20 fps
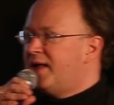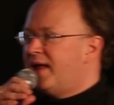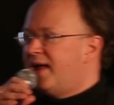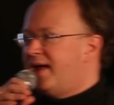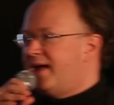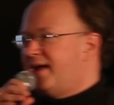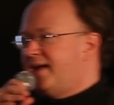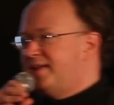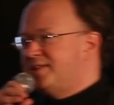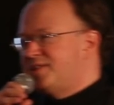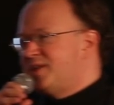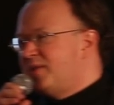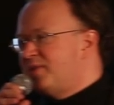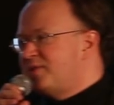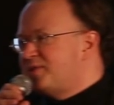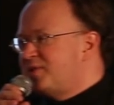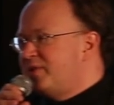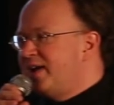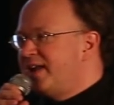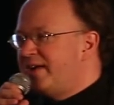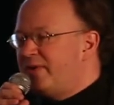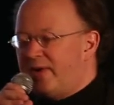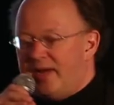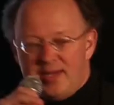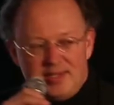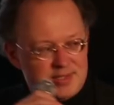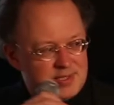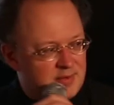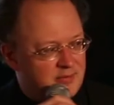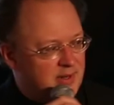And so it was really
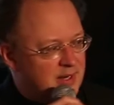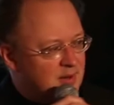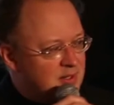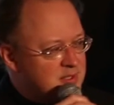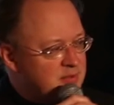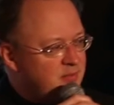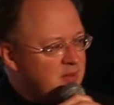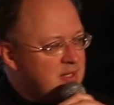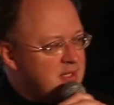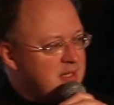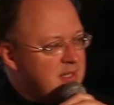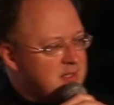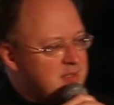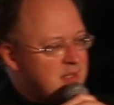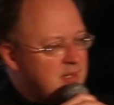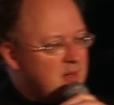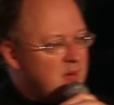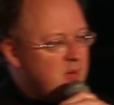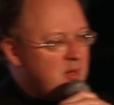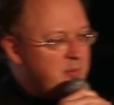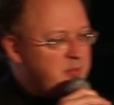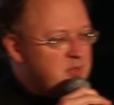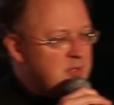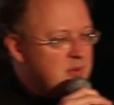great. So we had lots of volunteers to go up